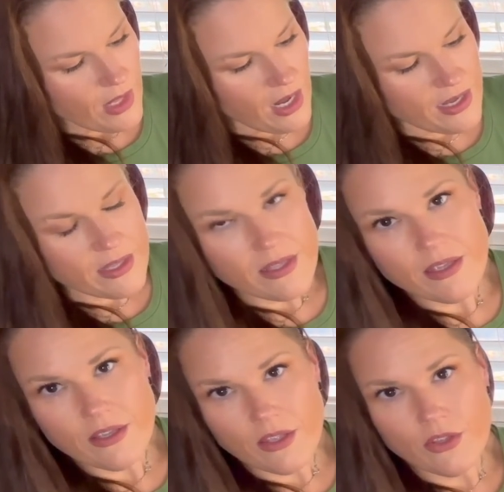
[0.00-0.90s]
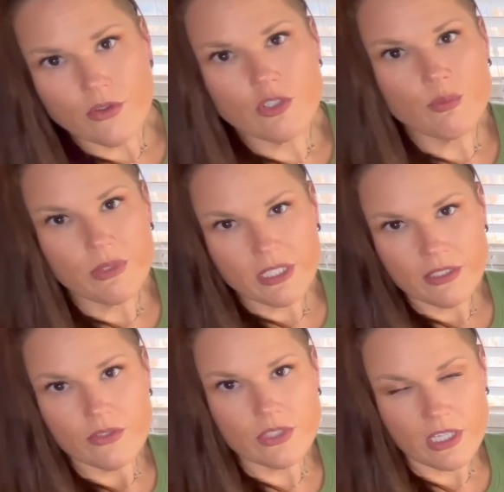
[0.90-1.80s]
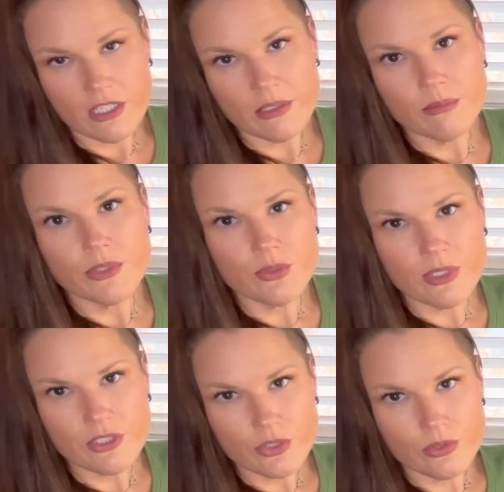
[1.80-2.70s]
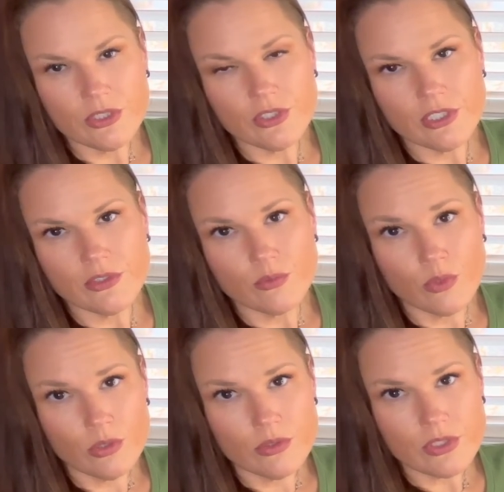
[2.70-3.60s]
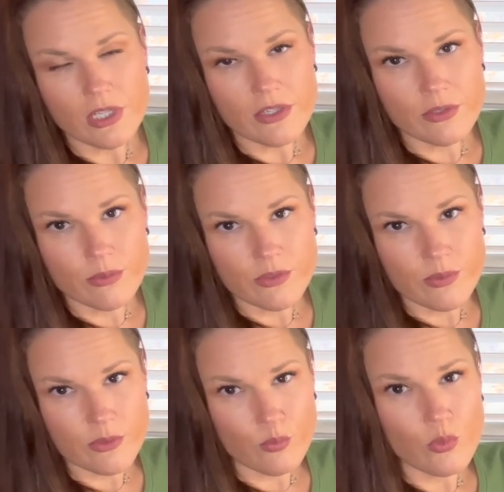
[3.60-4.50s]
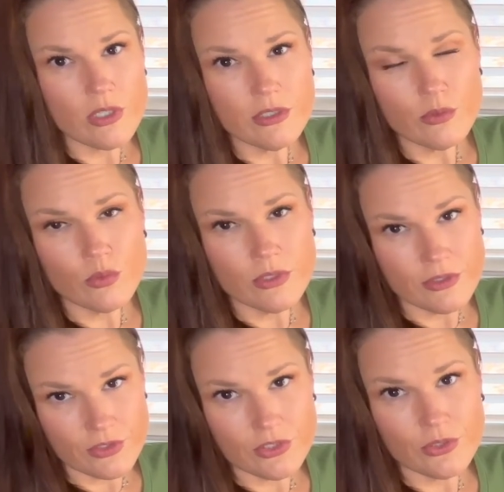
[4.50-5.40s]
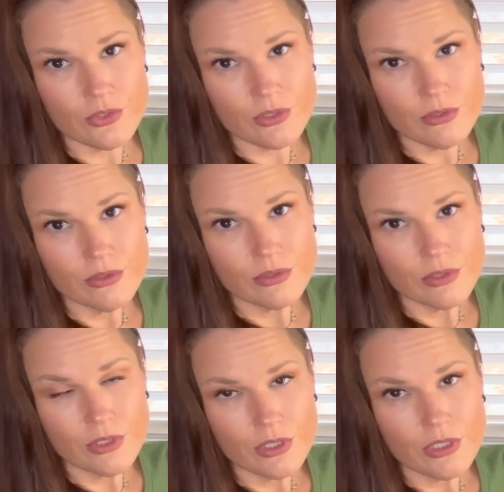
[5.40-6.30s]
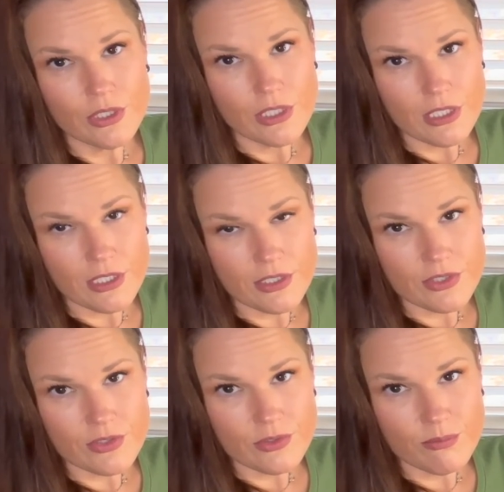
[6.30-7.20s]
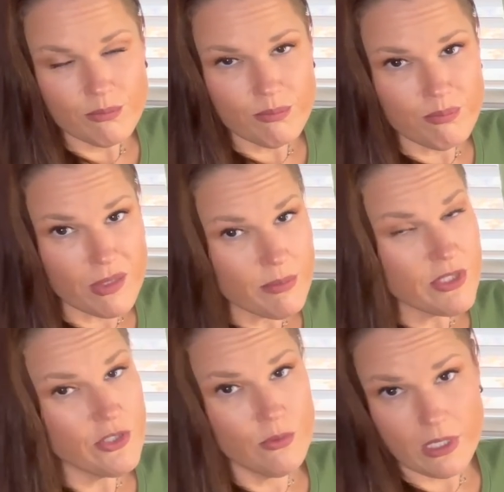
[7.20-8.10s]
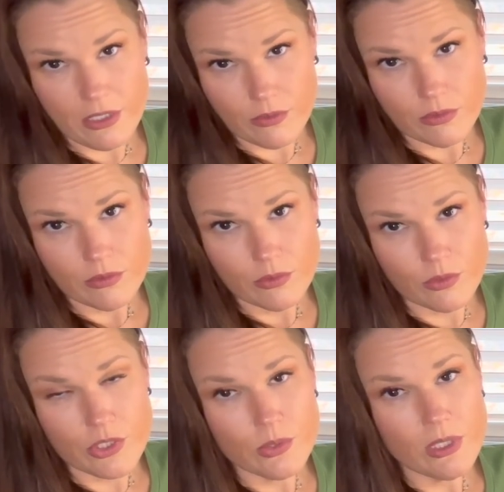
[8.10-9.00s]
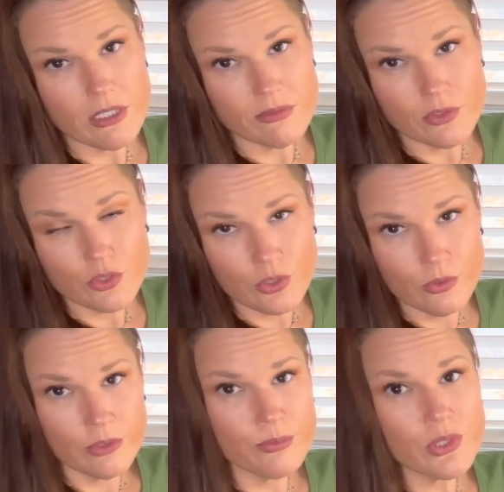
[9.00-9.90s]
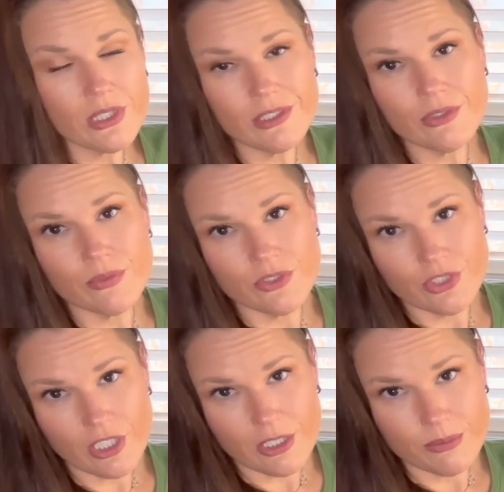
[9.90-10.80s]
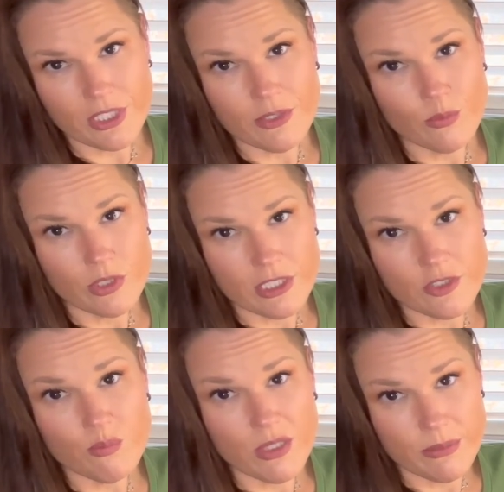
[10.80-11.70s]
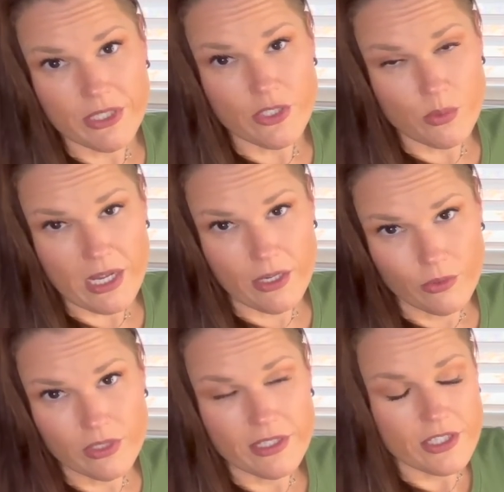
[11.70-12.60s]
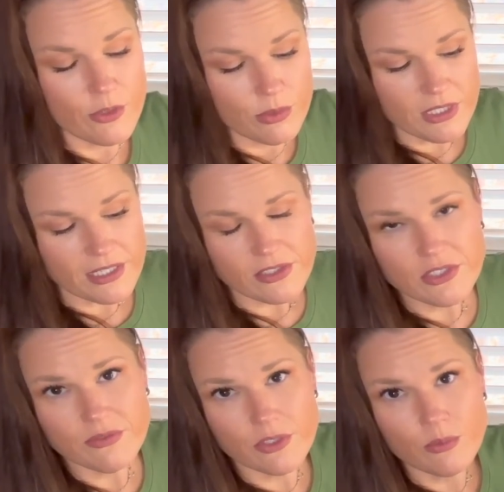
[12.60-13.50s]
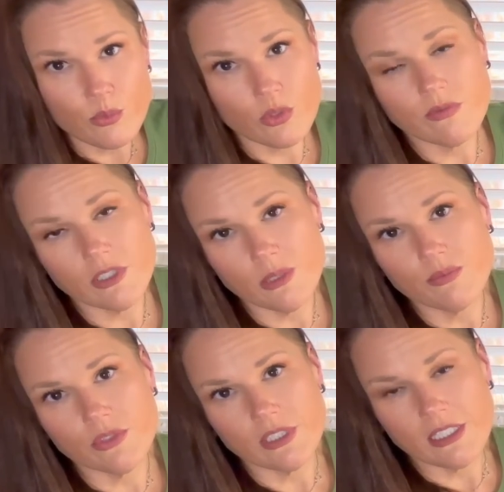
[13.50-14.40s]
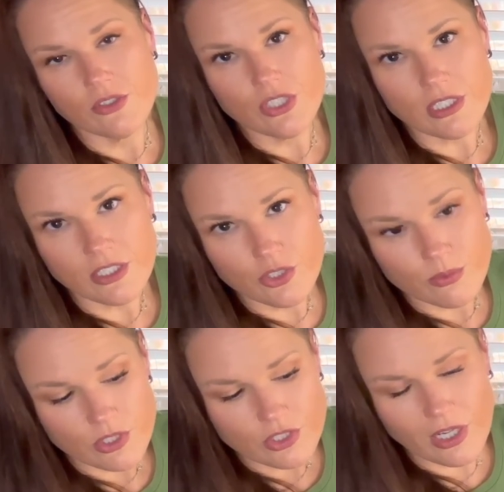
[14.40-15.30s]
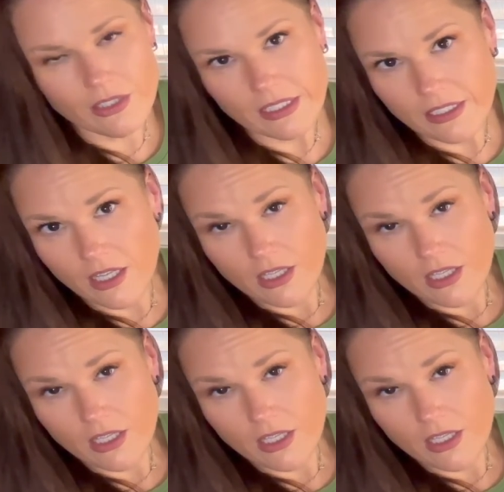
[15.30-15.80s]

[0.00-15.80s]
I think you splitting your time between two distinct roles, either with one institution, is bumming you out, or you have two completely different jobs and one is bumming you out. Like, you would like to devote more of your upfront energy into a solid